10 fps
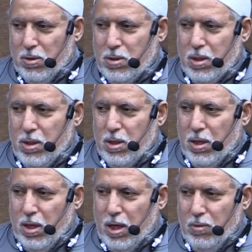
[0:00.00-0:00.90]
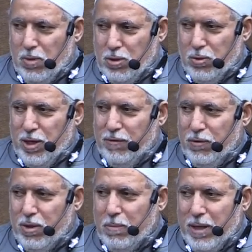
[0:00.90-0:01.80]
old, I want to
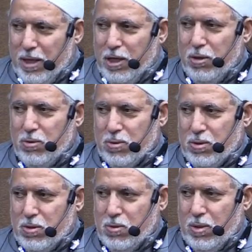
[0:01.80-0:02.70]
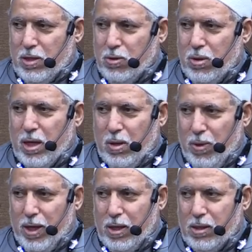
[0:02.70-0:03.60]
give you the bad news so that you are
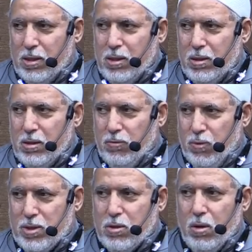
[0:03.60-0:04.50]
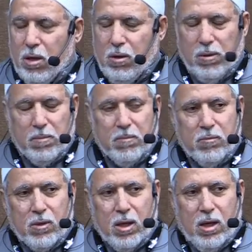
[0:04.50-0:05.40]
aware of what's going on.
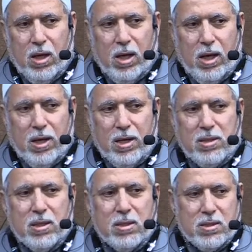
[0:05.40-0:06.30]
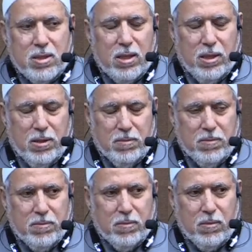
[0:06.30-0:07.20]
A recent study
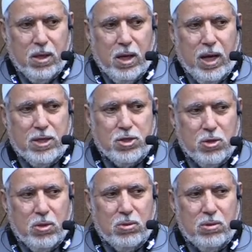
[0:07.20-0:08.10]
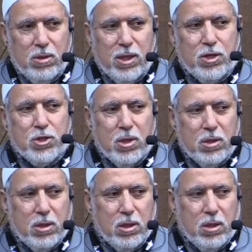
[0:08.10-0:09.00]
has shown that
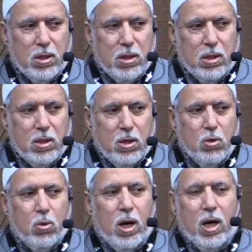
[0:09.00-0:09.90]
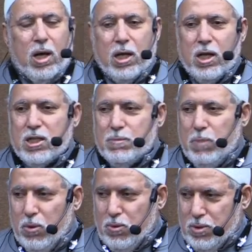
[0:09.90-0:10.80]
children who are
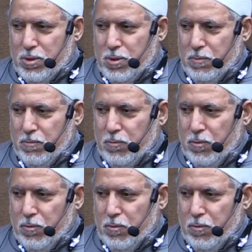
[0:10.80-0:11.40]
exposed